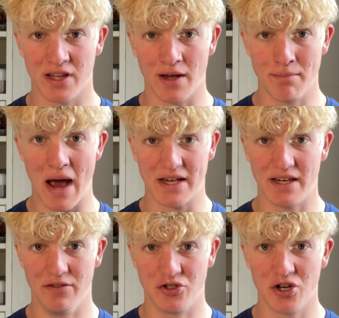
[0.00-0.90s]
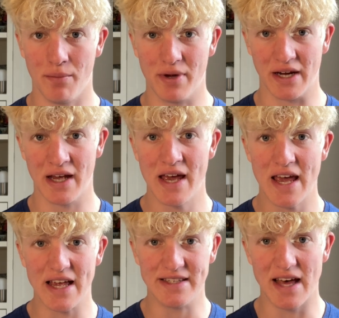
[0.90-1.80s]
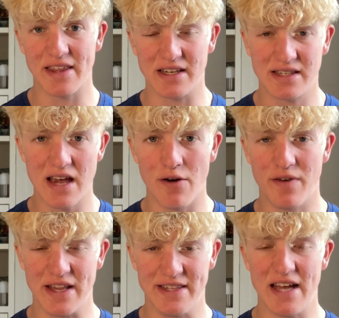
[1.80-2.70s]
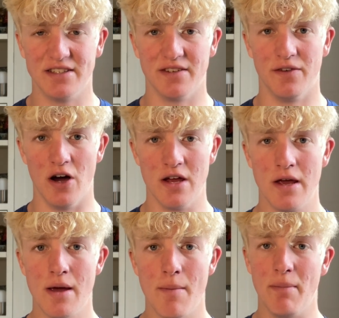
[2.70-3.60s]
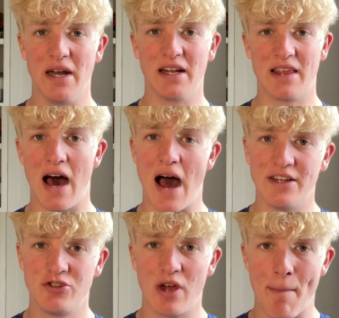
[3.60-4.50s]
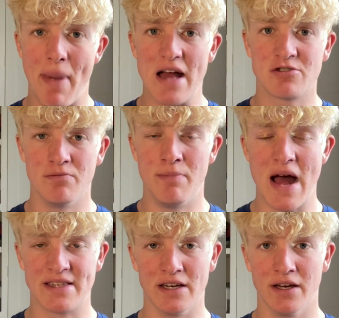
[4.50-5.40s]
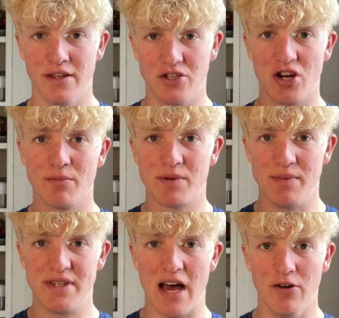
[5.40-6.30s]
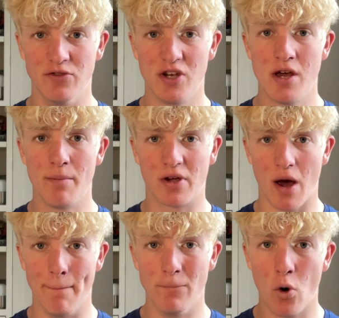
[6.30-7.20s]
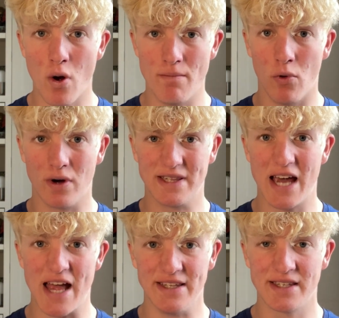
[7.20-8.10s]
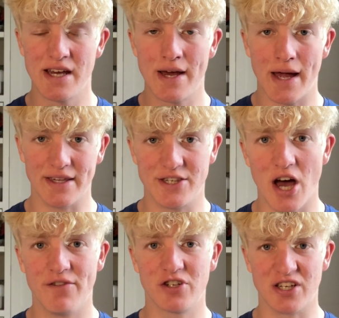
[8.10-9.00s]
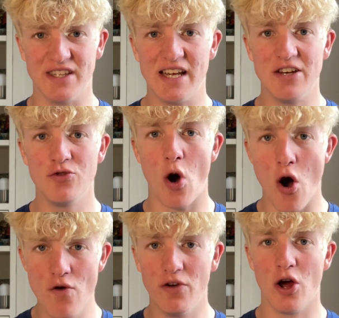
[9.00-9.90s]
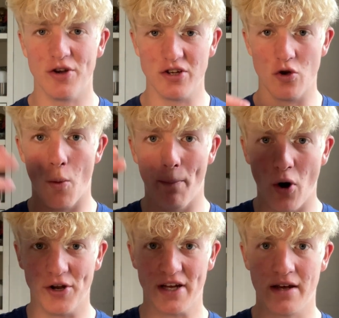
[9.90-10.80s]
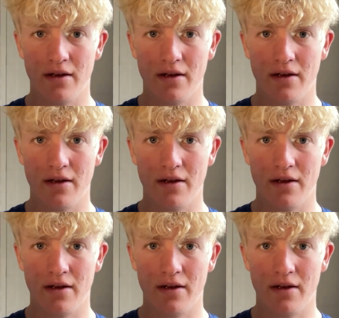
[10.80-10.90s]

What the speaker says: like max effort jumping is that they self-intensify, meaning that as you get better and better, the jumps themselves become more and more intense and serve to continue overloading your body